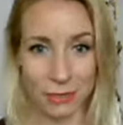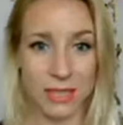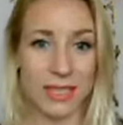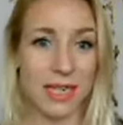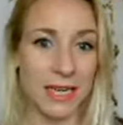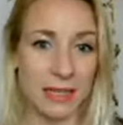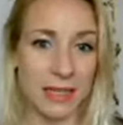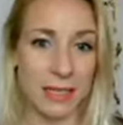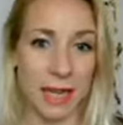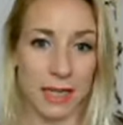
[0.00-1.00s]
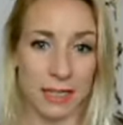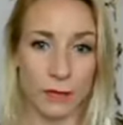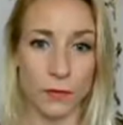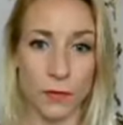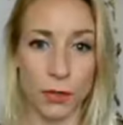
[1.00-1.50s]
or seeing in these
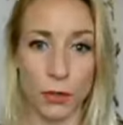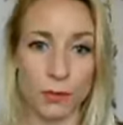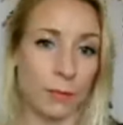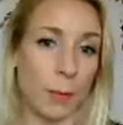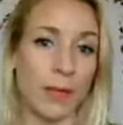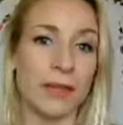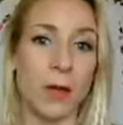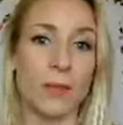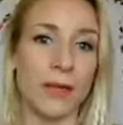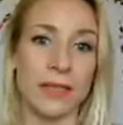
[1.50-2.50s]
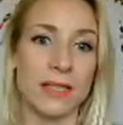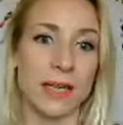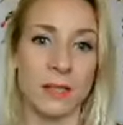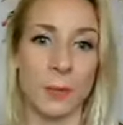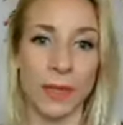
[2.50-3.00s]
last few, probably in over like this
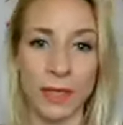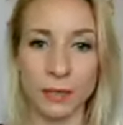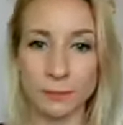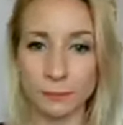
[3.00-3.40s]
last week,